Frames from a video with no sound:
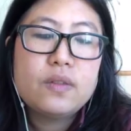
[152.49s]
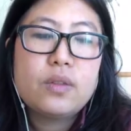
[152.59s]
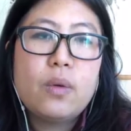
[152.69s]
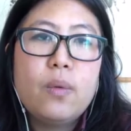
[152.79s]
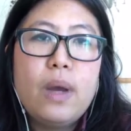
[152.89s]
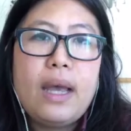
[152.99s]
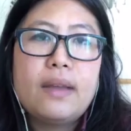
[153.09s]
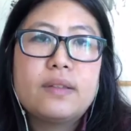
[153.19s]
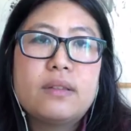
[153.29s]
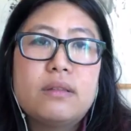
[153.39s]
So
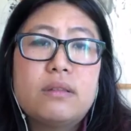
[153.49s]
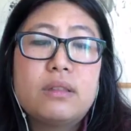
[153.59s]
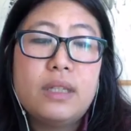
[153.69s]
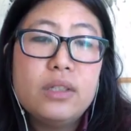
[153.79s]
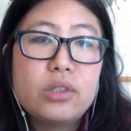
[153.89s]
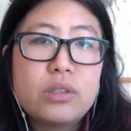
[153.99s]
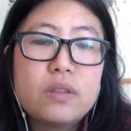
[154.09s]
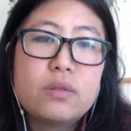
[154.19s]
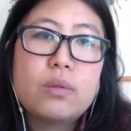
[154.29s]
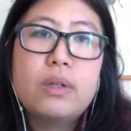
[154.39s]
as
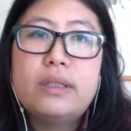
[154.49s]
stagers or